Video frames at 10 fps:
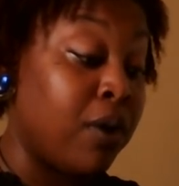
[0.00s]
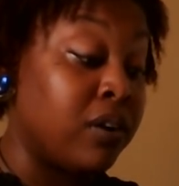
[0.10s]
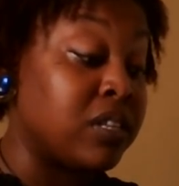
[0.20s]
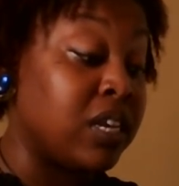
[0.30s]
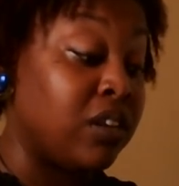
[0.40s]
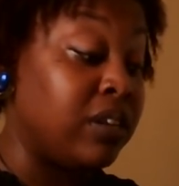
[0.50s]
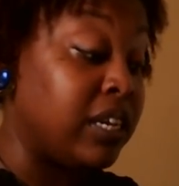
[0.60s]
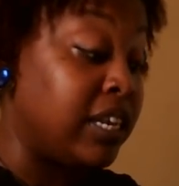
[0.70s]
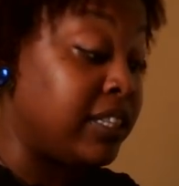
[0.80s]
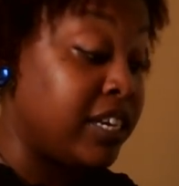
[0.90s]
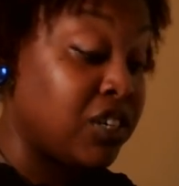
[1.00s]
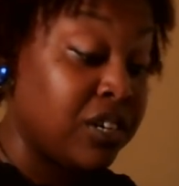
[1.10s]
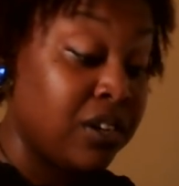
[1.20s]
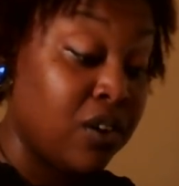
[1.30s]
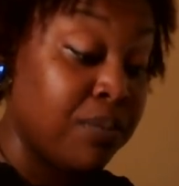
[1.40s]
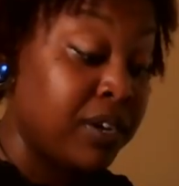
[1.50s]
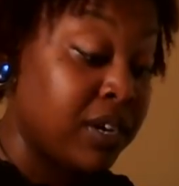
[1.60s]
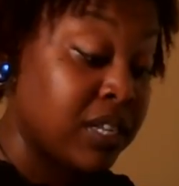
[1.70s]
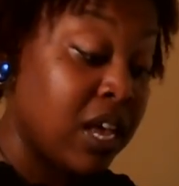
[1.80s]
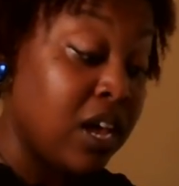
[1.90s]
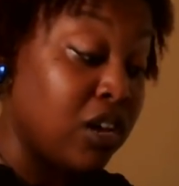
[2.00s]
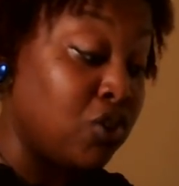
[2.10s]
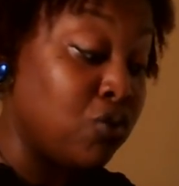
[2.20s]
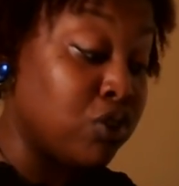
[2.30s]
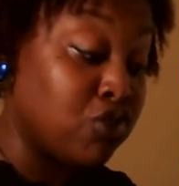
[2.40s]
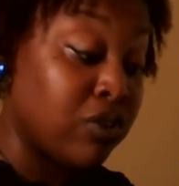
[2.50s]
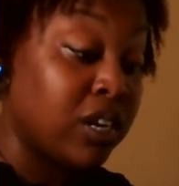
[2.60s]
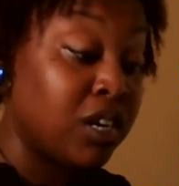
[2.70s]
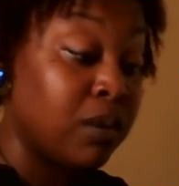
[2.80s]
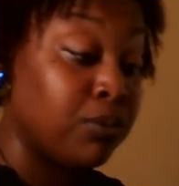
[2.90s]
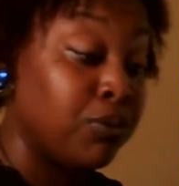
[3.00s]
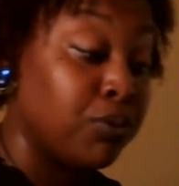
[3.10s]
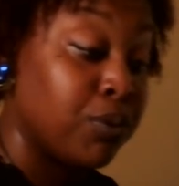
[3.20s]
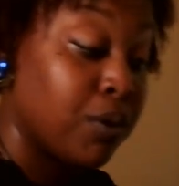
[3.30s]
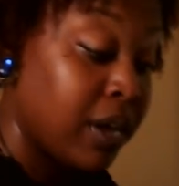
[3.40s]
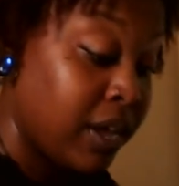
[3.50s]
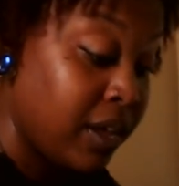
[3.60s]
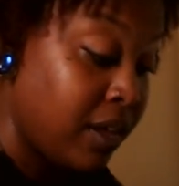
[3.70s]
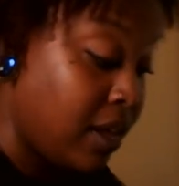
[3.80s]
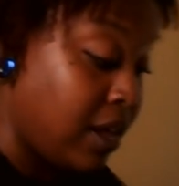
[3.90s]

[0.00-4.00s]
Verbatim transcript: partners and you need to let that shit go because new is trying to come through, okay?